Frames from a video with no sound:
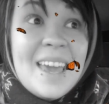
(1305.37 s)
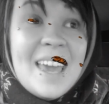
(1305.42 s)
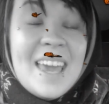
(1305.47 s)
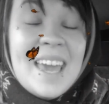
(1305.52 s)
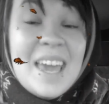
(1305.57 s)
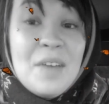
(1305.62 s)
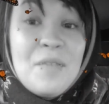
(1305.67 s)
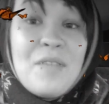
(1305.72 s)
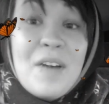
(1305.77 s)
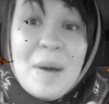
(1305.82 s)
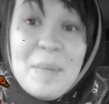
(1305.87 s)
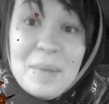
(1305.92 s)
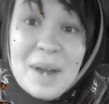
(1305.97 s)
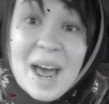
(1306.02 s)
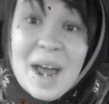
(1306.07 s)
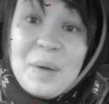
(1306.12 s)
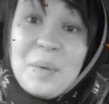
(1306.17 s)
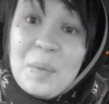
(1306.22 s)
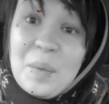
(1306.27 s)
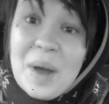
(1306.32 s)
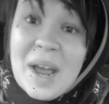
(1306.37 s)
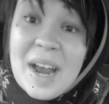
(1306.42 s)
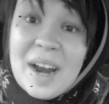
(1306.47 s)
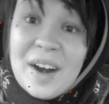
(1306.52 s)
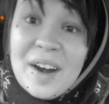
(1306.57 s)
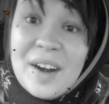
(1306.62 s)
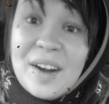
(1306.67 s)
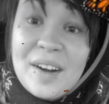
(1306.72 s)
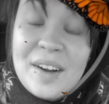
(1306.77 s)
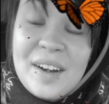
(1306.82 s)
if I'm not
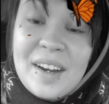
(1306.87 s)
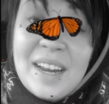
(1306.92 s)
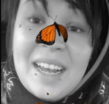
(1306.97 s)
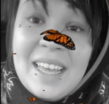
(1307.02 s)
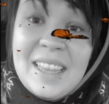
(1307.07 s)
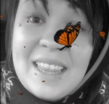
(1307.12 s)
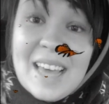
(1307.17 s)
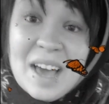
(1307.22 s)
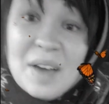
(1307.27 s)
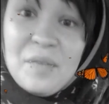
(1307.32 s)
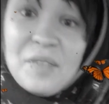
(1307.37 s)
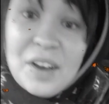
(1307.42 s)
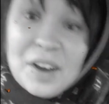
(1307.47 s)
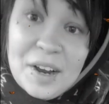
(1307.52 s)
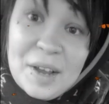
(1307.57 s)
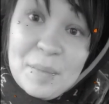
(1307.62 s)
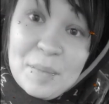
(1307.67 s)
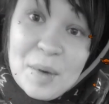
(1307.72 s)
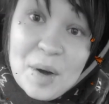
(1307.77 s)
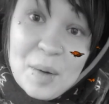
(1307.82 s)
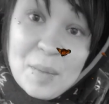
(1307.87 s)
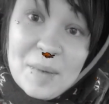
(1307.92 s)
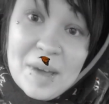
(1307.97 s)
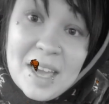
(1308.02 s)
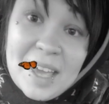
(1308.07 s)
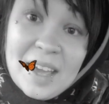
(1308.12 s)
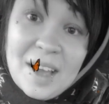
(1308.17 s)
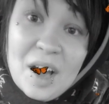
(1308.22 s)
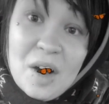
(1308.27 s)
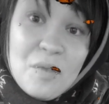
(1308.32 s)
aware in that very
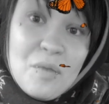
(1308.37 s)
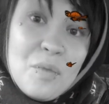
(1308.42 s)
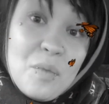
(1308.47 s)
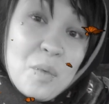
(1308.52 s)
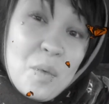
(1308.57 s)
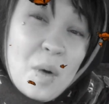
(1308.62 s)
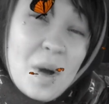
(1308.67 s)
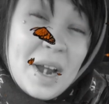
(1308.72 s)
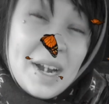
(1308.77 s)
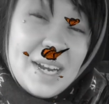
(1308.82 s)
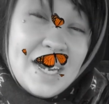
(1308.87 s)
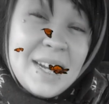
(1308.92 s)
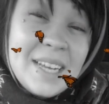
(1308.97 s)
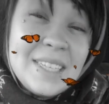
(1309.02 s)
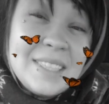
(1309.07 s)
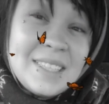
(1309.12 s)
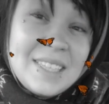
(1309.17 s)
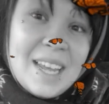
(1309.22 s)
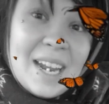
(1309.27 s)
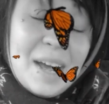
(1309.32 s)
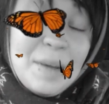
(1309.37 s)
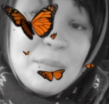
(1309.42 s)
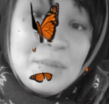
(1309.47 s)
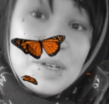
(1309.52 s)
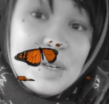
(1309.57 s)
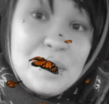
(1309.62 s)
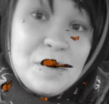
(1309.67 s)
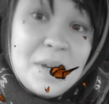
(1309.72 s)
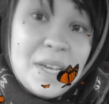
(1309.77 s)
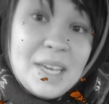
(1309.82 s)
moment of what it is that I'm
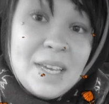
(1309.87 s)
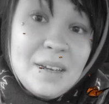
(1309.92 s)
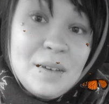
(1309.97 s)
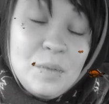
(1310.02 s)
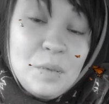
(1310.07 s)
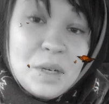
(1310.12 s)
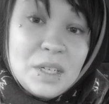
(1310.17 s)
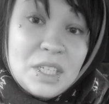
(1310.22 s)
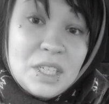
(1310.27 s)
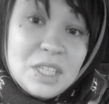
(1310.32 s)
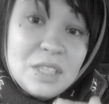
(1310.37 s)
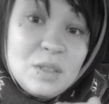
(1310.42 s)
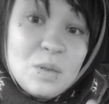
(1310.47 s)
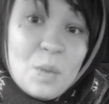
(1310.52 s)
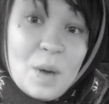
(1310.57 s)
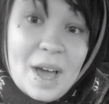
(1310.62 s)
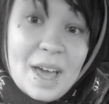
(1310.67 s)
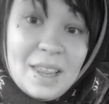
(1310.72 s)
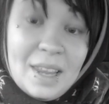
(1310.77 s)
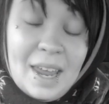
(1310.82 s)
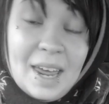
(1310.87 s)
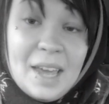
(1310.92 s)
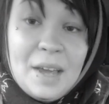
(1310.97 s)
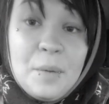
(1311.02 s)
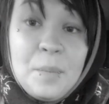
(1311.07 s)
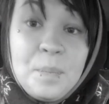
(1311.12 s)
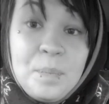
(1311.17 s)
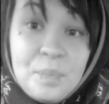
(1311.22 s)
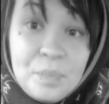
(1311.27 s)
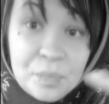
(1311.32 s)
doing, which is why like
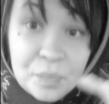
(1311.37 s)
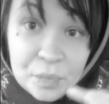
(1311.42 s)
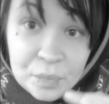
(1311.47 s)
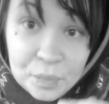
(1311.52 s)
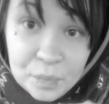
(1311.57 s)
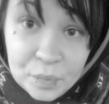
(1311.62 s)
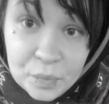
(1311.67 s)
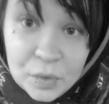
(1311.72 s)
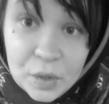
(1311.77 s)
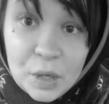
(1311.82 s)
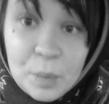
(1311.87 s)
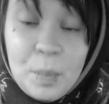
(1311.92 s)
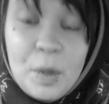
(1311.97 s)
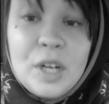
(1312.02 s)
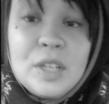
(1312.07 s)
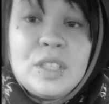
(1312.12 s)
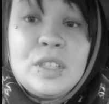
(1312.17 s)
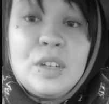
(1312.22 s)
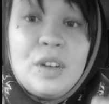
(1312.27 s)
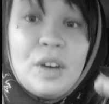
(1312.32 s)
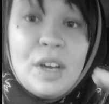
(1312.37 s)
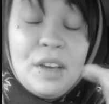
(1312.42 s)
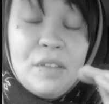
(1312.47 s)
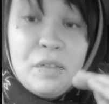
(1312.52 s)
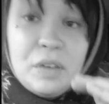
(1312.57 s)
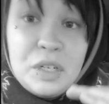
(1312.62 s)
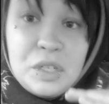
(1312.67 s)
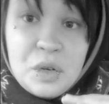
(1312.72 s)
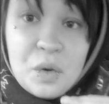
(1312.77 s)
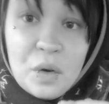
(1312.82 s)
personal
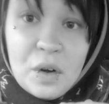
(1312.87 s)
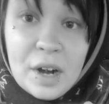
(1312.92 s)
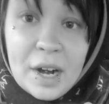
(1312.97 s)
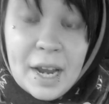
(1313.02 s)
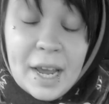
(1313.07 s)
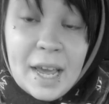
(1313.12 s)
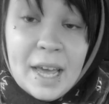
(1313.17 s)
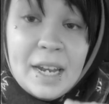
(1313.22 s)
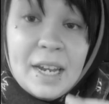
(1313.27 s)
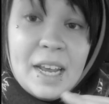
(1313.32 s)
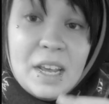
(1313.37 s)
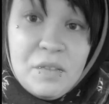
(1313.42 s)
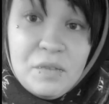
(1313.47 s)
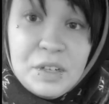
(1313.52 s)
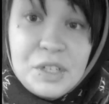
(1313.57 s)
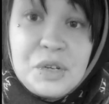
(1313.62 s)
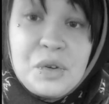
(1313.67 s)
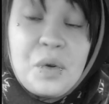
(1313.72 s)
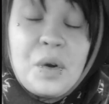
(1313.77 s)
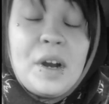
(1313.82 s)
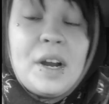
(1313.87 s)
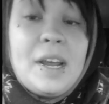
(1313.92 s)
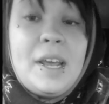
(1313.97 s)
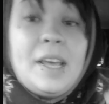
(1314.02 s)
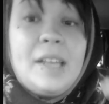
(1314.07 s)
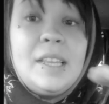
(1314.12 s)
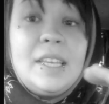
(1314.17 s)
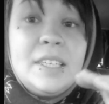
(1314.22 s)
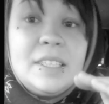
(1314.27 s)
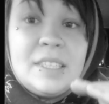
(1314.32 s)
inventory and
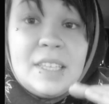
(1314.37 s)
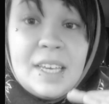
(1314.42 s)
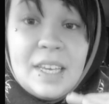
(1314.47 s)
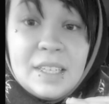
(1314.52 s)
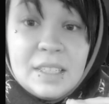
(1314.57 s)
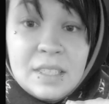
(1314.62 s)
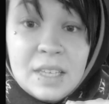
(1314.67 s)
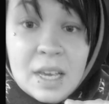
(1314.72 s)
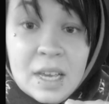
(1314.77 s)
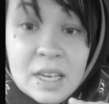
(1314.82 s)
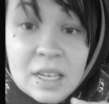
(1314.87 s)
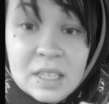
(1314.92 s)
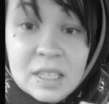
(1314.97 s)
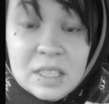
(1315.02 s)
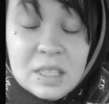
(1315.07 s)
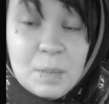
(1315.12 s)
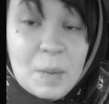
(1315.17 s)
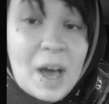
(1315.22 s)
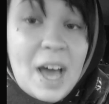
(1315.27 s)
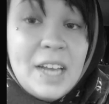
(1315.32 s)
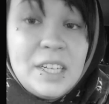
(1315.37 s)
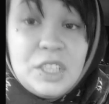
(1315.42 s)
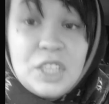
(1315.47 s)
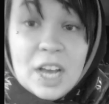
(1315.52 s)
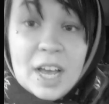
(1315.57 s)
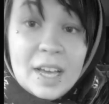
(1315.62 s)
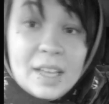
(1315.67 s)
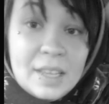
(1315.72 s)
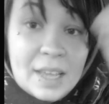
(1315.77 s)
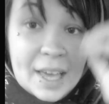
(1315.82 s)
inventorying these things, spot
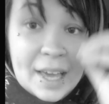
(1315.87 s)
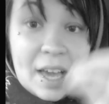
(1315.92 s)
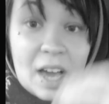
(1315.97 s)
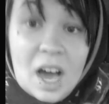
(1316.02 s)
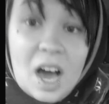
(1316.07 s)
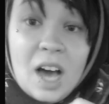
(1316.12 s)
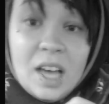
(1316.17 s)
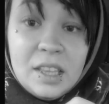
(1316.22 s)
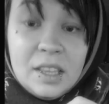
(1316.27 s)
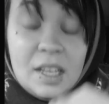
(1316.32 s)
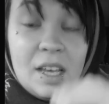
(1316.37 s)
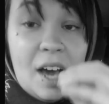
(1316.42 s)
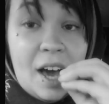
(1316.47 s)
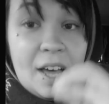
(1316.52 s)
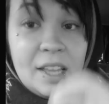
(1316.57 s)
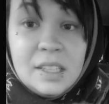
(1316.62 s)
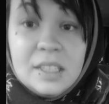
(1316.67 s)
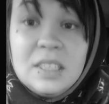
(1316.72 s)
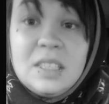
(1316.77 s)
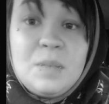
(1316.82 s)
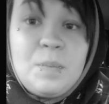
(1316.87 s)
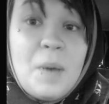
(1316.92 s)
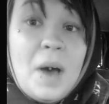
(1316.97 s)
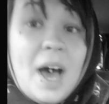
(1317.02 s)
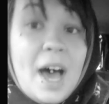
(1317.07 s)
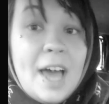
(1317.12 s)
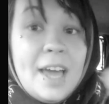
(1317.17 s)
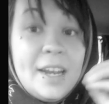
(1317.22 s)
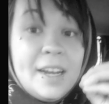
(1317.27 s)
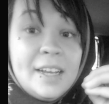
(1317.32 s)
check, like on the
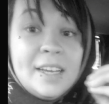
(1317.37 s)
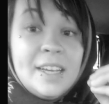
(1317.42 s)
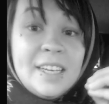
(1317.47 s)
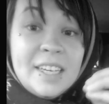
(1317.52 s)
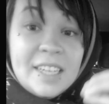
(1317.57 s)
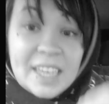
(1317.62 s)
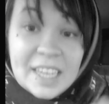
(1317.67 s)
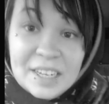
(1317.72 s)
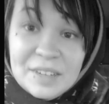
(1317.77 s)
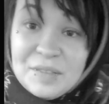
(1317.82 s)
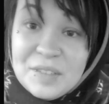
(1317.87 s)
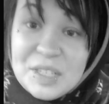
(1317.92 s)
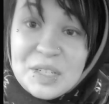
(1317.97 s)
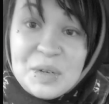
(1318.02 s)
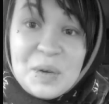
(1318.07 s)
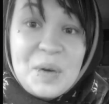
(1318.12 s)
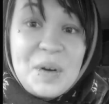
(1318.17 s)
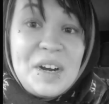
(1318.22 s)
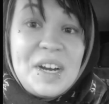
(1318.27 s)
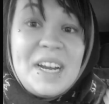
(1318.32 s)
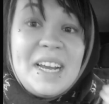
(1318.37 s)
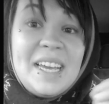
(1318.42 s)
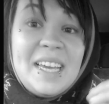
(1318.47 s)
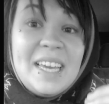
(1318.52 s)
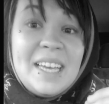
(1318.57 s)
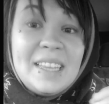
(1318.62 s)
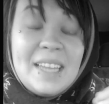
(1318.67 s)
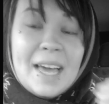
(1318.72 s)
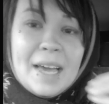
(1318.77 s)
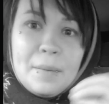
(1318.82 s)
spot
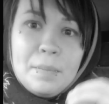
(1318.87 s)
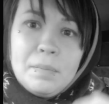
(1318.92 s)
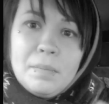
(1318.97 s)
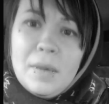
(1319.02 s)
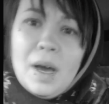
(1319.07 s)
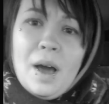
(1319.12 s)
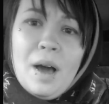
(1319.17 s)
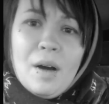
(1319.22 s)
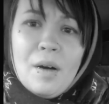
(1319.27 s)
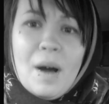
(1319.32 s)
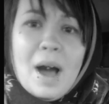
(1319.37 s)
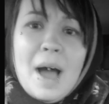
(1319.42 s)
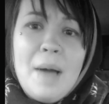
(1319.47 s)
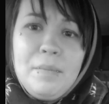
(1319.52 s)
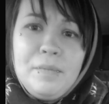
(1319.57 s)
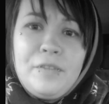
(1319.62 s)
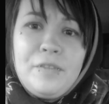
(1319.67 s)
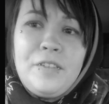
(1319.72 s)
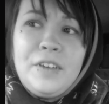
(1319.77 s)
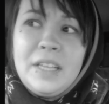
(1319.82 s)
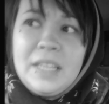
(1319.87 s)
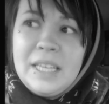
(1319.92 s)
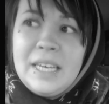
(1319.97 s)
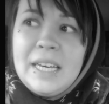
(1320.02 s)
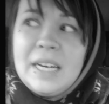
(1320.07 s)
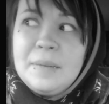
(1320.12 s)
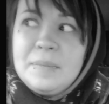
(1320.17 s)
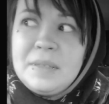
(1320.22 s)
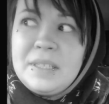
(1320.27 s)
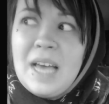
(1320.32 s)
inventorying, like, oh, I'm
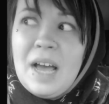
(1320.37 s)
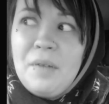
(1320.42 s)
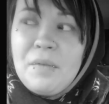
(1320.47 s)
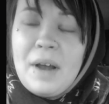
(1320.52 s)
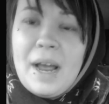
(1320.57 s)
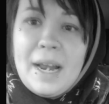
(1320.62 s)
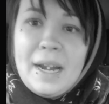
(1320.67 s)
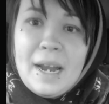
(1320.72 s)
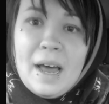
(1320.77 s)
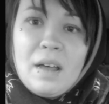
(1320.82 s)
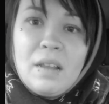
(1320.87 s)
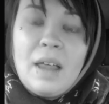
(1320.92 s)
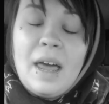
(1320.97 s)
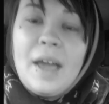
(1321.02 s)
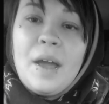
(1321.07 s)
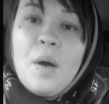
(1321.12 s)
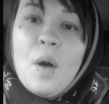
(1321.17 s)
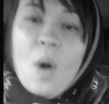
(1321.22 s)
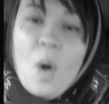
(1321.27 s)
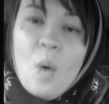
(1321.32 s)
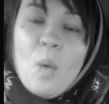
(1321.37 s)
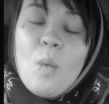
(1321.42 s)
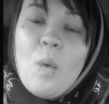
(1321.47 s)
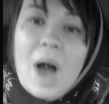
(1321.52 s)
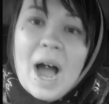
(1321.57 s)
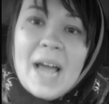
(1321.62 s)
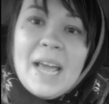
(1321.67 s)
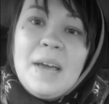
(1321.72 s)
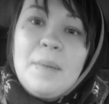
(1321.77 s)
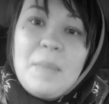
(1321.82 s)
feeling upset right now. Like,
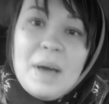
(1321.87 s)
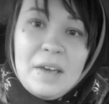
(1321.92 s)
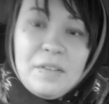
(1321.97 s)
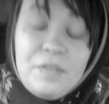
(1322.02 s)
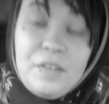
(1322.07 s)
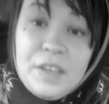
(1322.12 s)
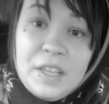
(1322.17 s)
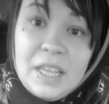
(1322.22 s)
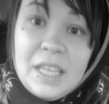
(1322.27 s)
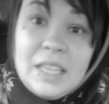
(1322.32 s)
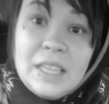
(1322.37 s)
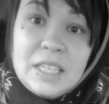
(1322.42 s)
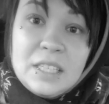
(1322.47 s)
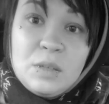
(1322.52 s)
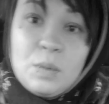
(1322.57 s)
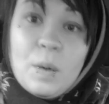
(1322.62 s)
why am I feeling this